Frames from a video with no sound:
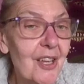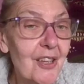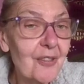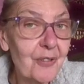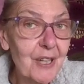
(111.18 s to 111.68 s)

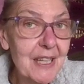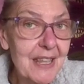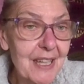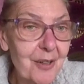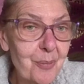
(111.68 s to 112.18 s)
The funny
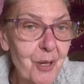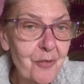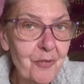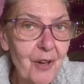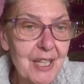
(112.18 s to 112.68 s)
thing
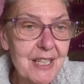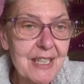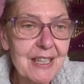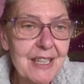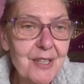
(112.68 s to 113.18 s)
about
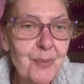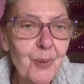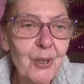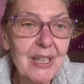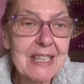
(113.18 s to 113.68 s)
finding this
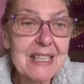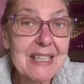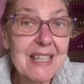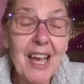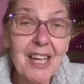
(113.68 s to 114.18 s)
book
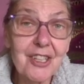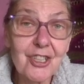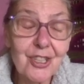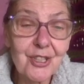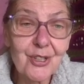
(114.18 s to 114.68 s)
is I
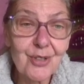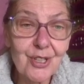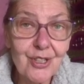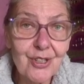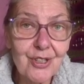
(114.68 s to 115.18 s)
just
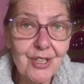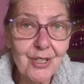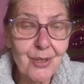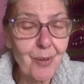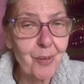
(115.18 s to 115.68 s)
returned it
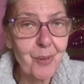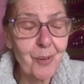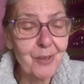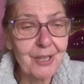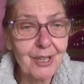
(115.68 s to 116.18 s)
to my
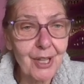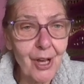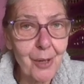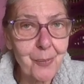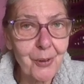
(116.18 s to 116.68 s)
public
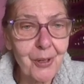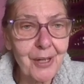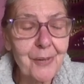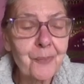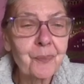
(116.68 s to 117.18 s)

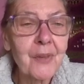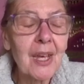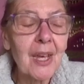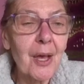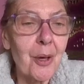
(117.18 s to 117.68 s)
library
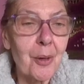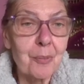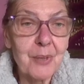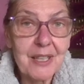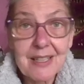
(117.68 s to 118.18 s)

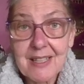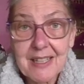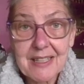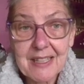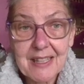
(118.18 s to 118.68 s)
because I
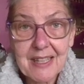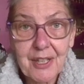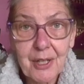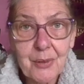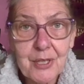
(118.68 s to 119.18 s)
didn't
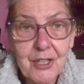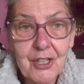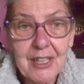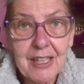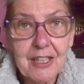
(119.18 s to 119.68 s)
think I was
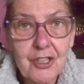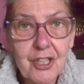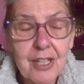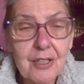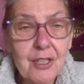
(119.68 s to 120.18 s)
going to get a
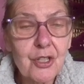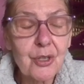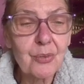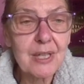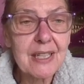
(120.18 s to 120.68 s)
chance
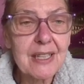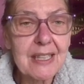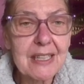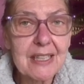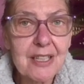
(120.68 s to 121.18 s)
to read it
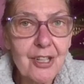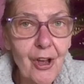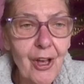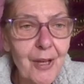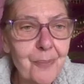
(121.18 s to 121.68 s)
in
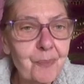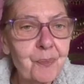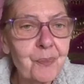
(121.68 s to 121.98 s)
time.